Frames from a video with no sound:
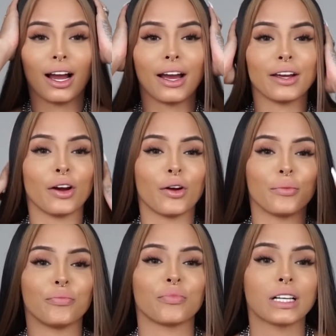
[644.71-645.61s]

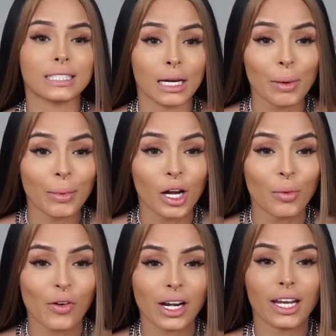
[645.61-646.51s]
I set my makeup
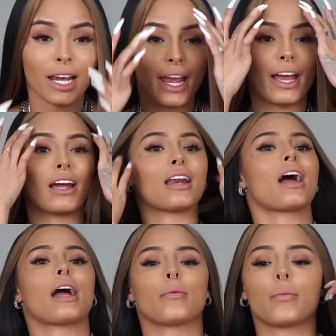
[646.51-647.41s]
already and
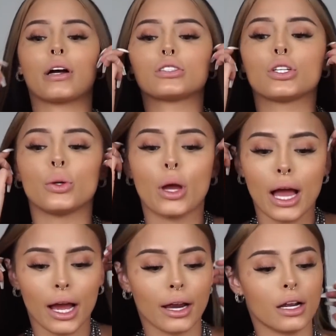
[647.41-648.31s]
I'm about to
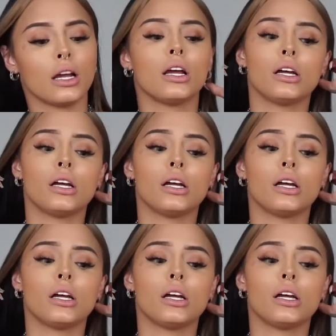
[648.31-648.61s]
add